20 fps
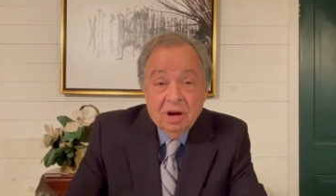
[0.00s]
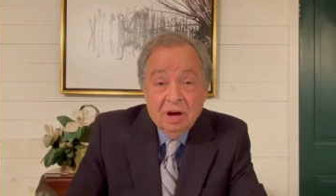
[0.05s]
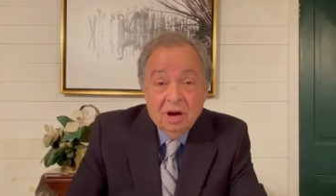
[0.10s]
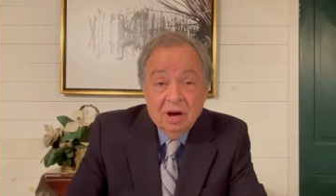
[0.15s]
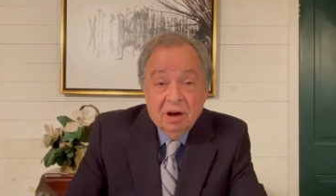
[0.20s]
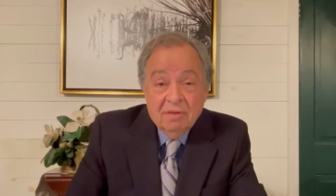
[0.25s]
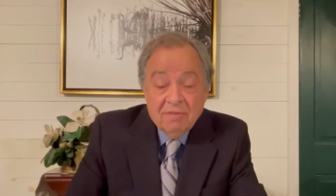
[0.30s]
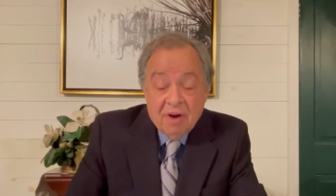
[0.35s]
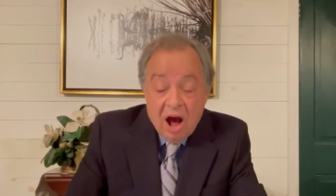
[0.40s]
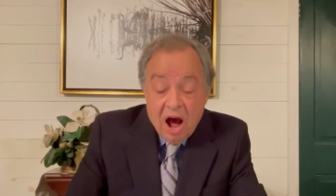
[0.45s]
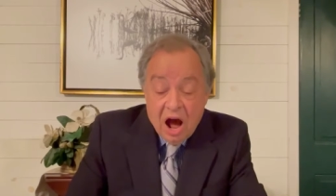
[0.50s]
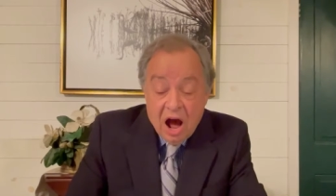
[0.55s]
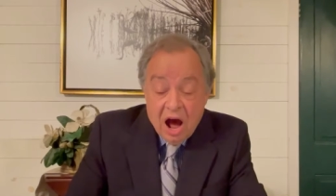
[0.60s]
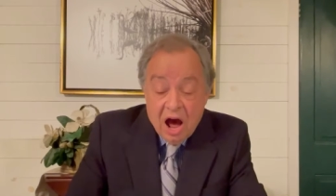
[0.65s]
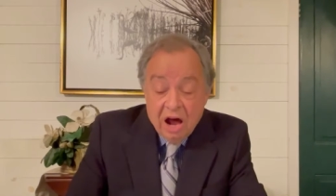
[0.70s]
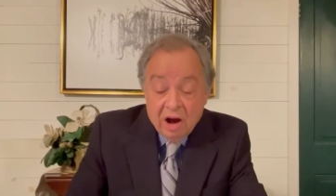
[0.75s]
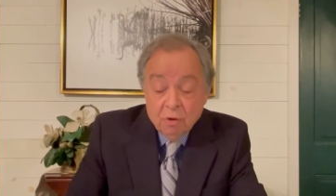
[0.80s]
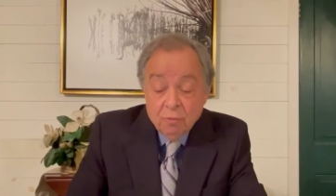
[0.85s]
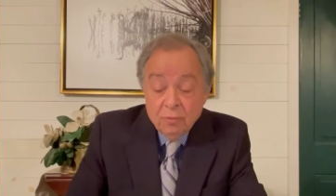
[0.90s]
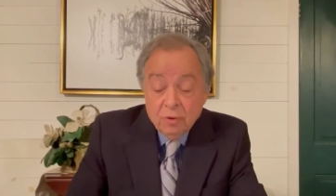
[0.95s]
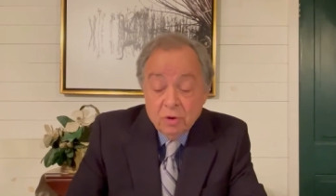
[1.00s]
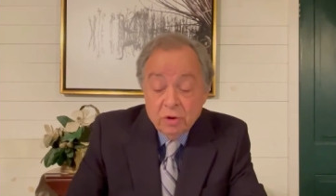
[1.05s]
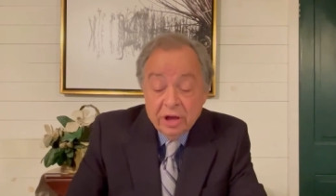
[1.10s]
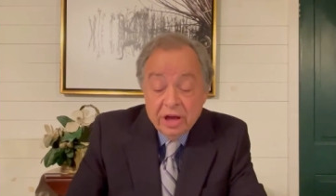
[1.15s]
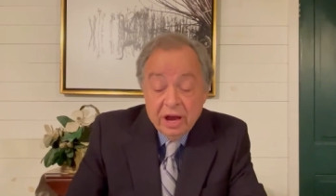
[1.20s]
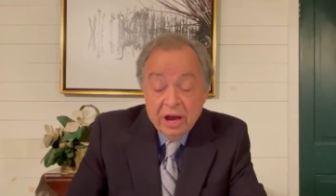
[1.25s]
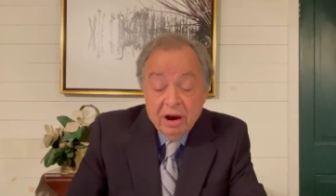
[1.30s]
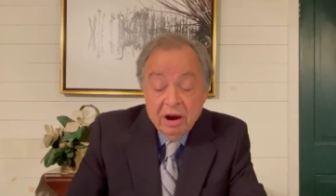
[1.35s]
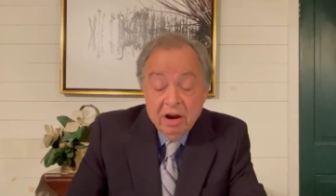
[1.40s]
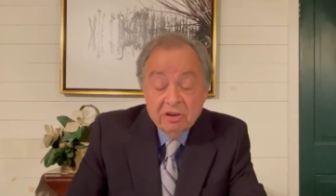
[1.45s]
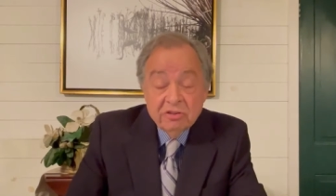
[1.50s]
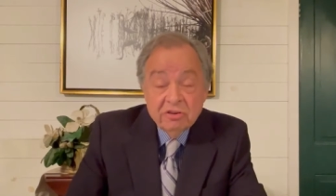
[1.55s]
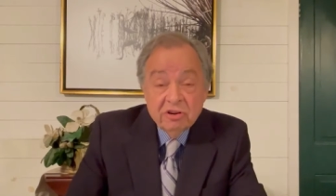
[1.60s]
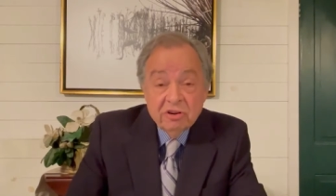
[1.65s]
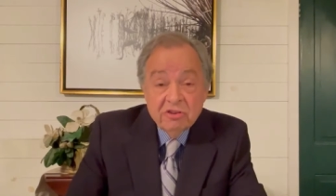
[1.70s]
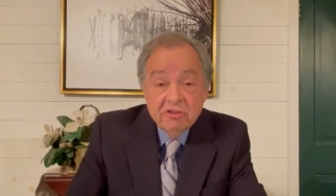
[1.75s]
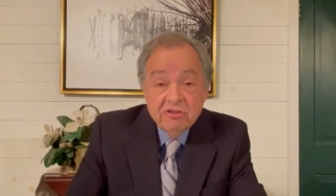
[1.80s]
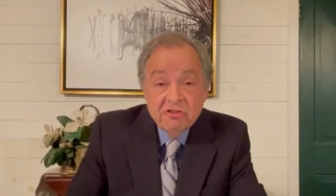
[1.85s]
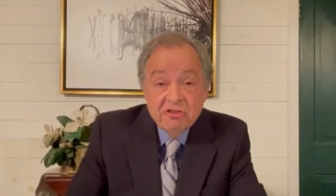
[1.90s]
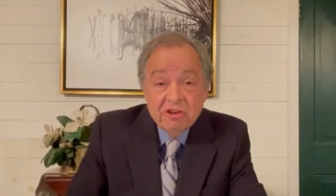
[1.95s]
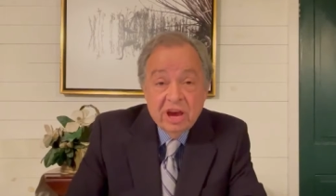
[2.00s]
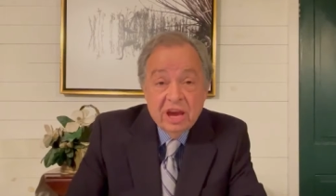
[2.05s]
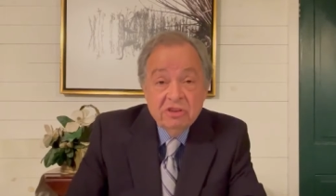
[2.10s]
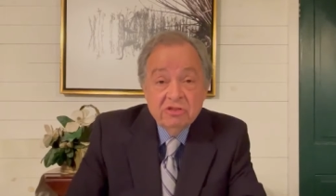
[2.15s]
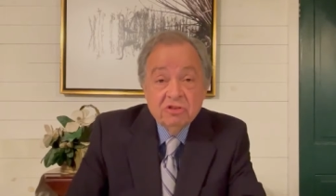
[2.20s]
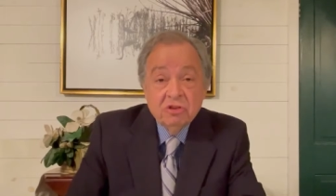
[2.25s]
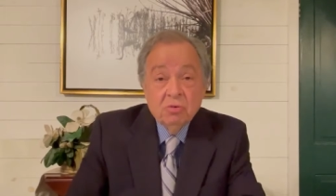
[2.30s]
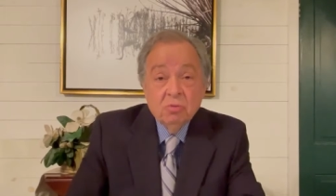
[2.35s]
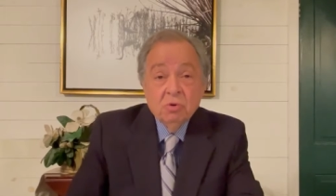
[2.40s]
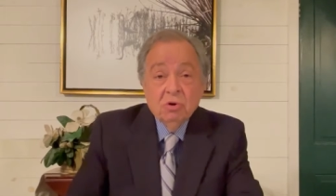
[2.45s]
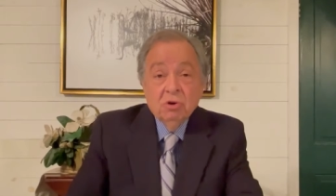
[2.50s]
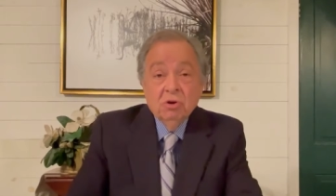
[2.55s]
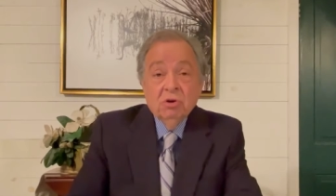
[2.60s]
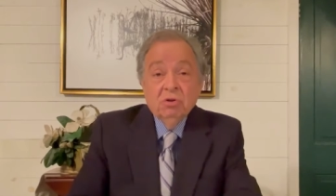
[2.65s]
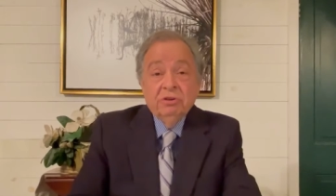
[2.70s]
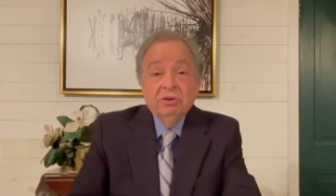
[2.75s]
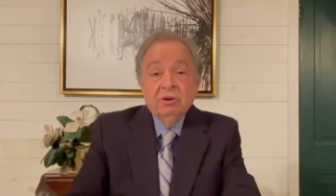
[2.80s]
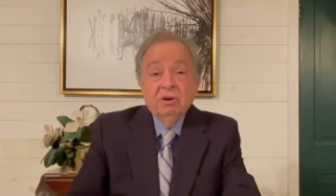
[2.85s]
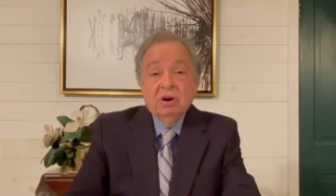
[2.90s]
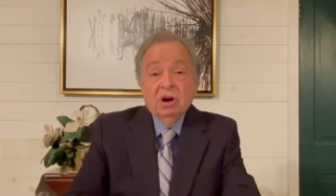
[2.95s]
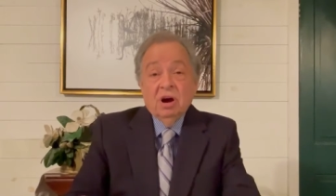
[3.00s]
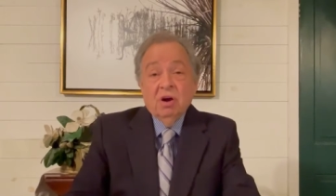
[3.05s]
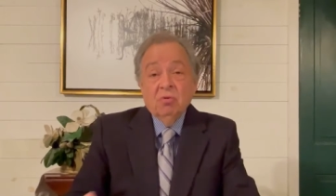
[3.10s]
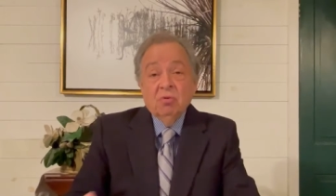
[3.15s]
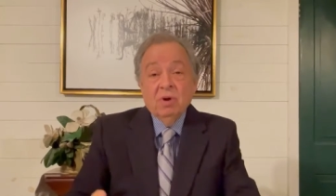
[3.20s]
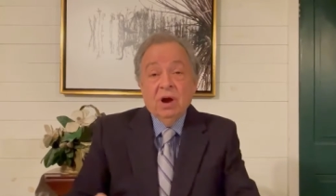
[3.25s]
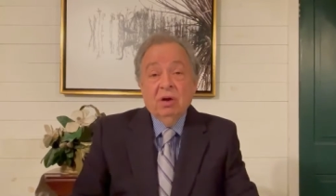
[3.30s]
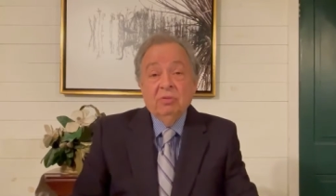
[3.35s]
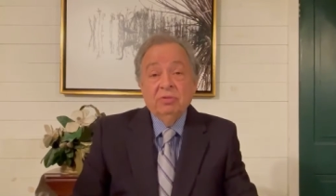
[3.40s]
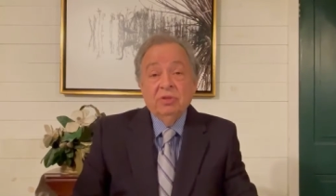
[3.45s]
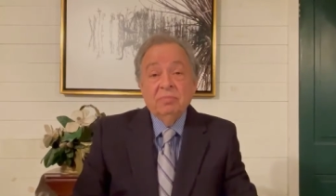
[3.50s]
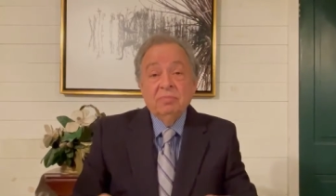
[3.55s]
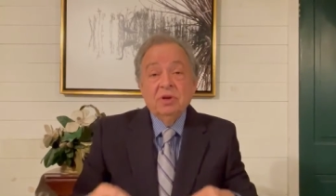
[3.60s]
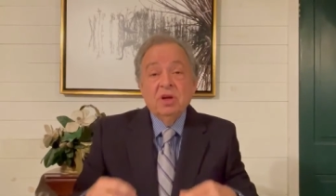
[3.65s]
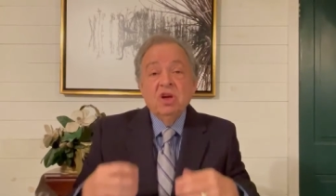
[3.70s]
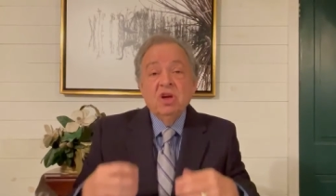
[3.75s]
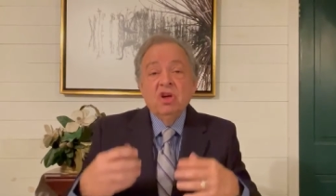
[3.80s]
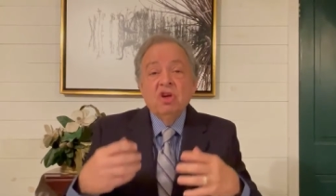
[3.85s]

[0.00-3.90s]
of honorable character change the world around them